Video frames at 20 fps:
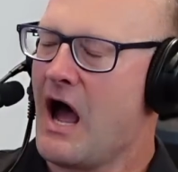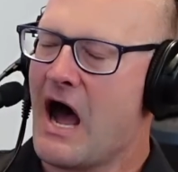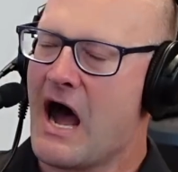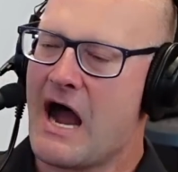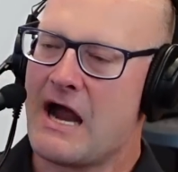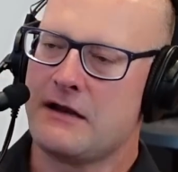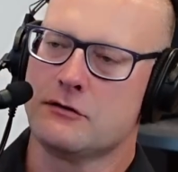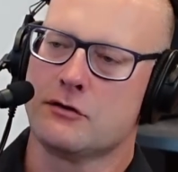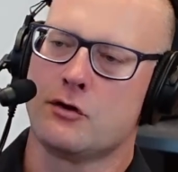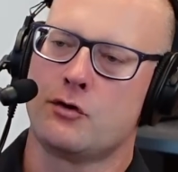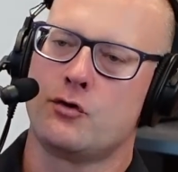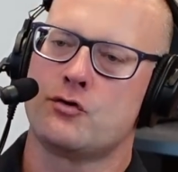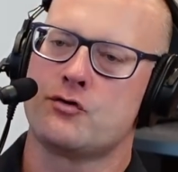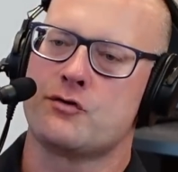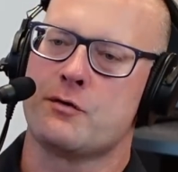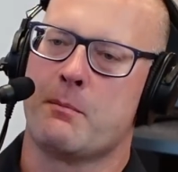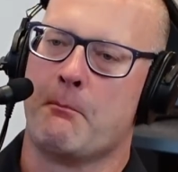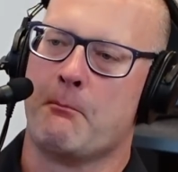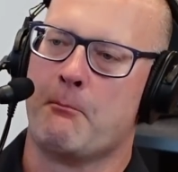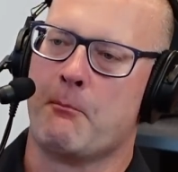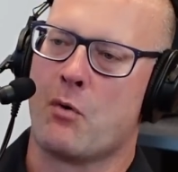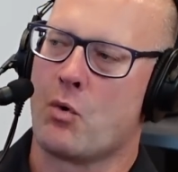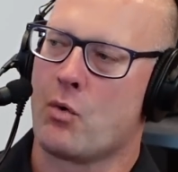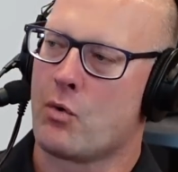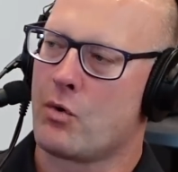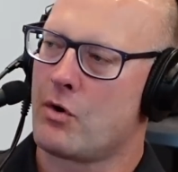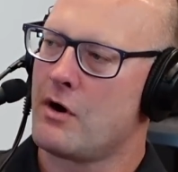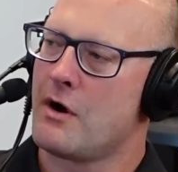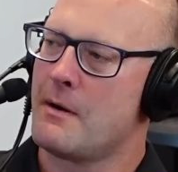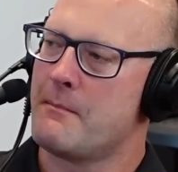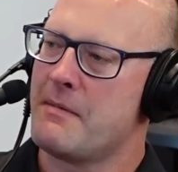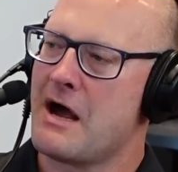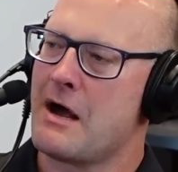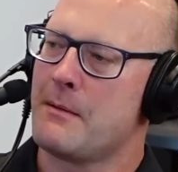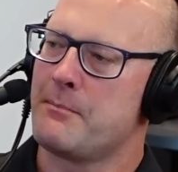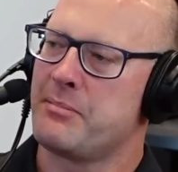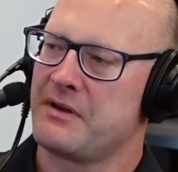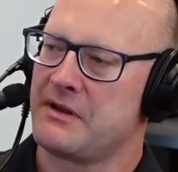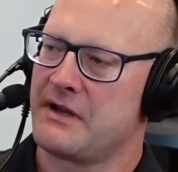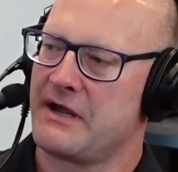I learned more
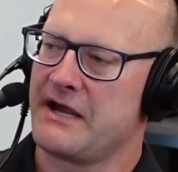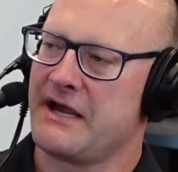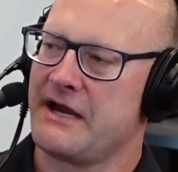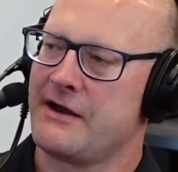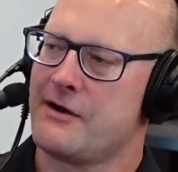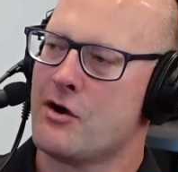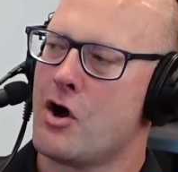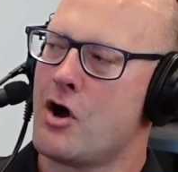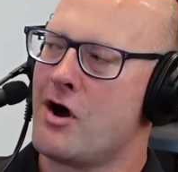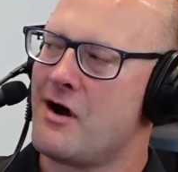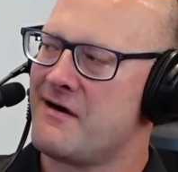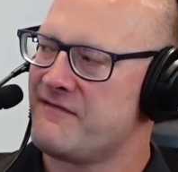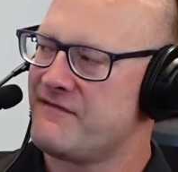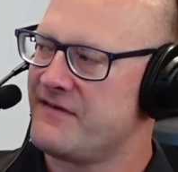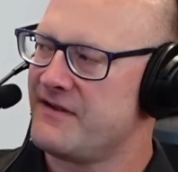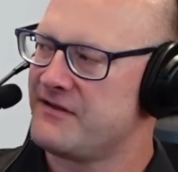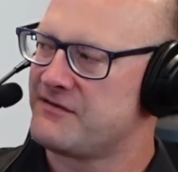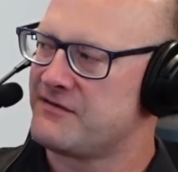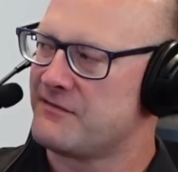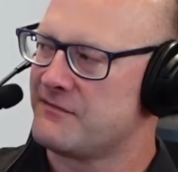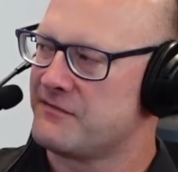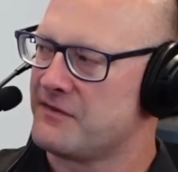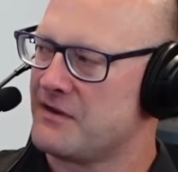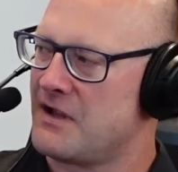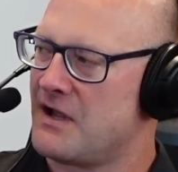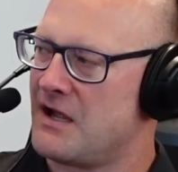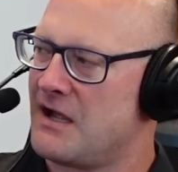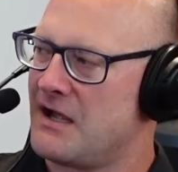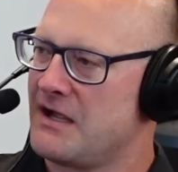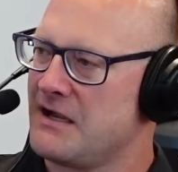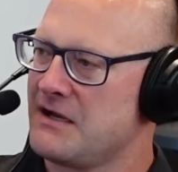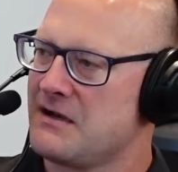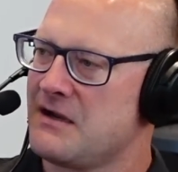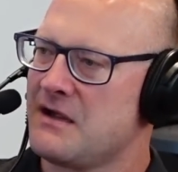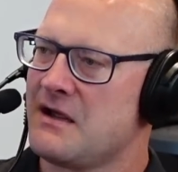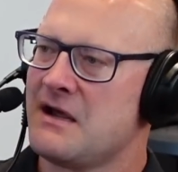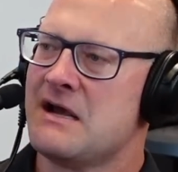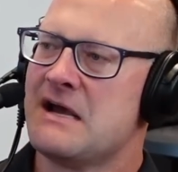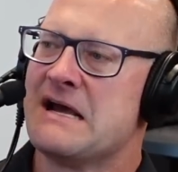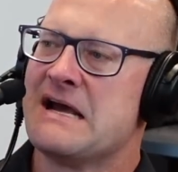about playing offensive line,
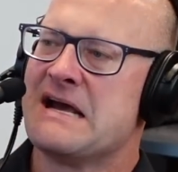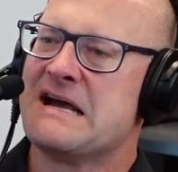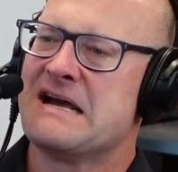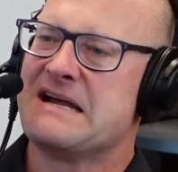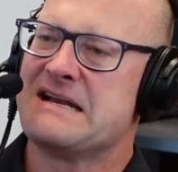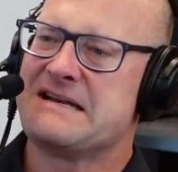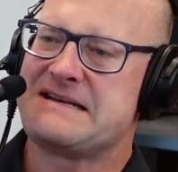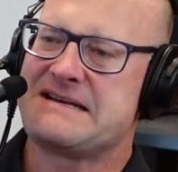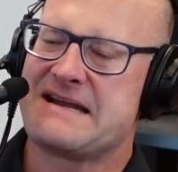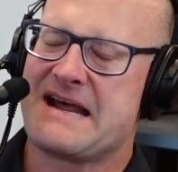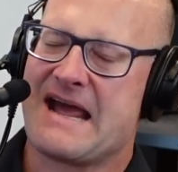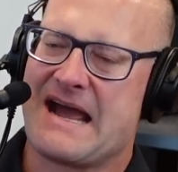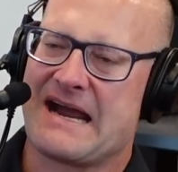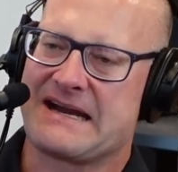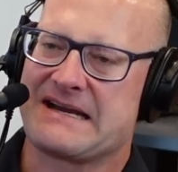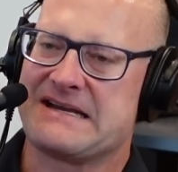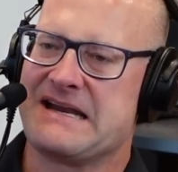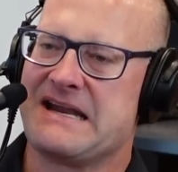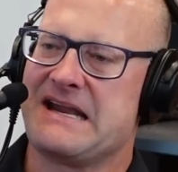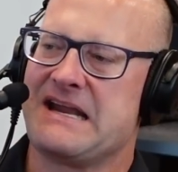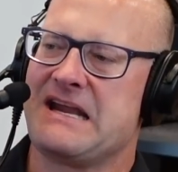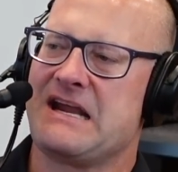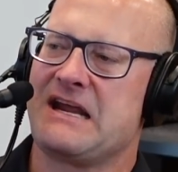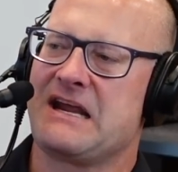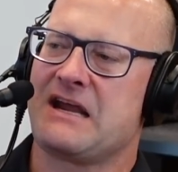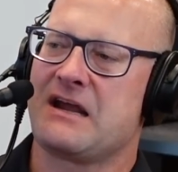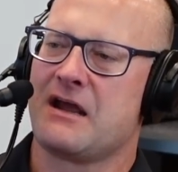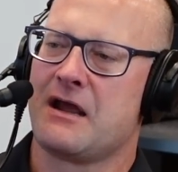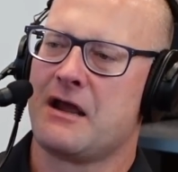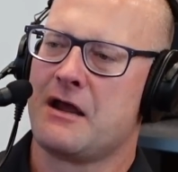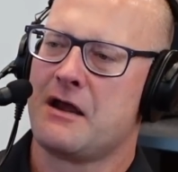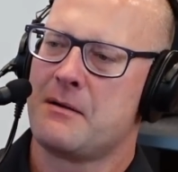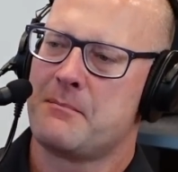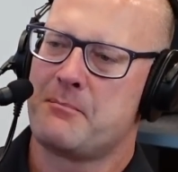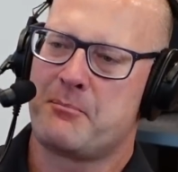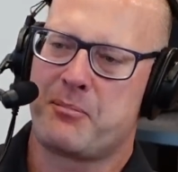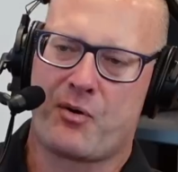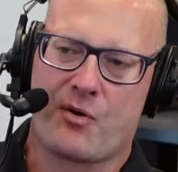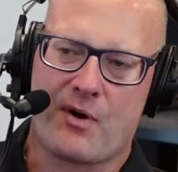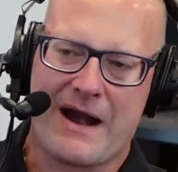technique,
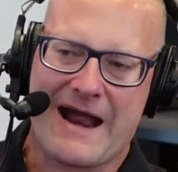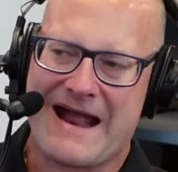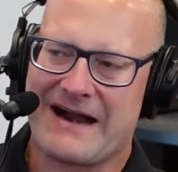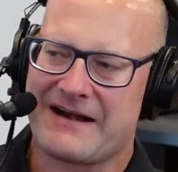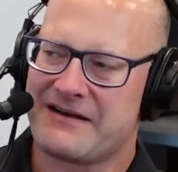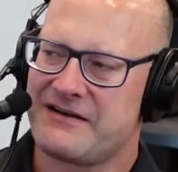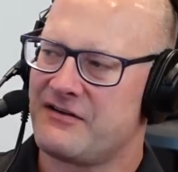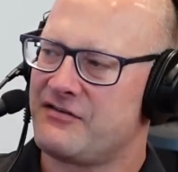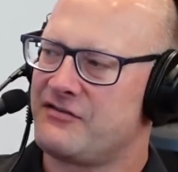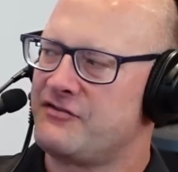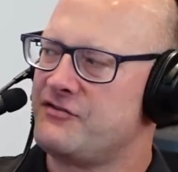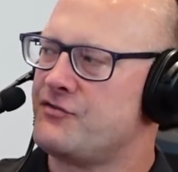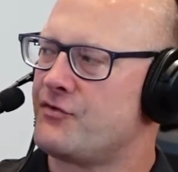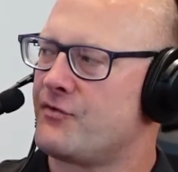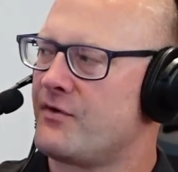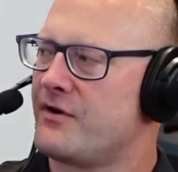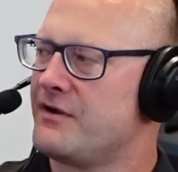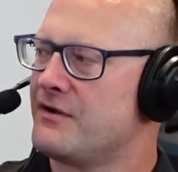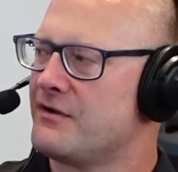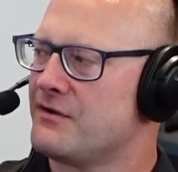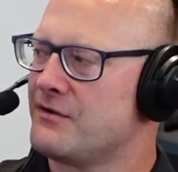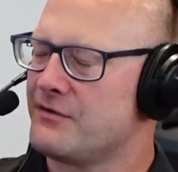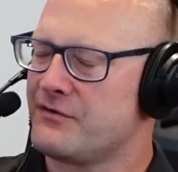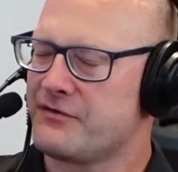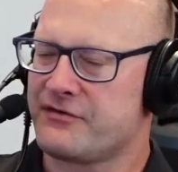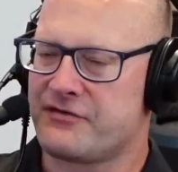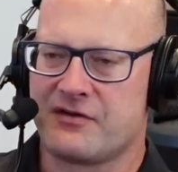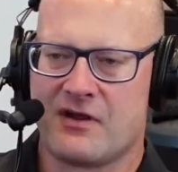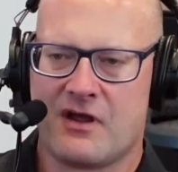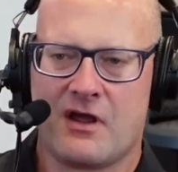practice drills,